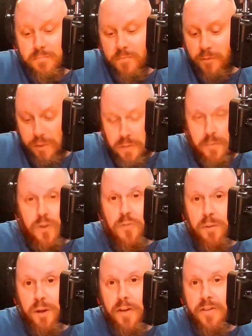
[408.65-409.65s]
for the
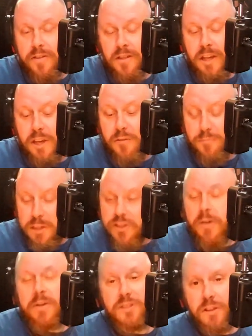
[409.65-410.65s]
most part,
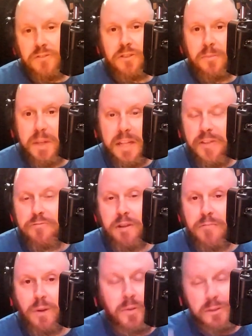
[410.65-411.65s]
reach out and touch somebody in the
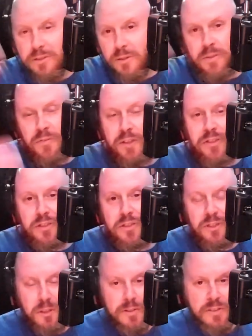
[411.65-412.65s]
front row. There's no division.
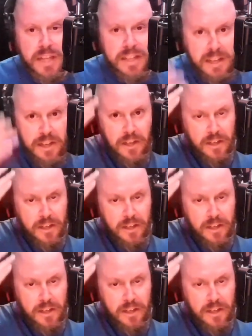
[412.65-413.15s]
So it's like,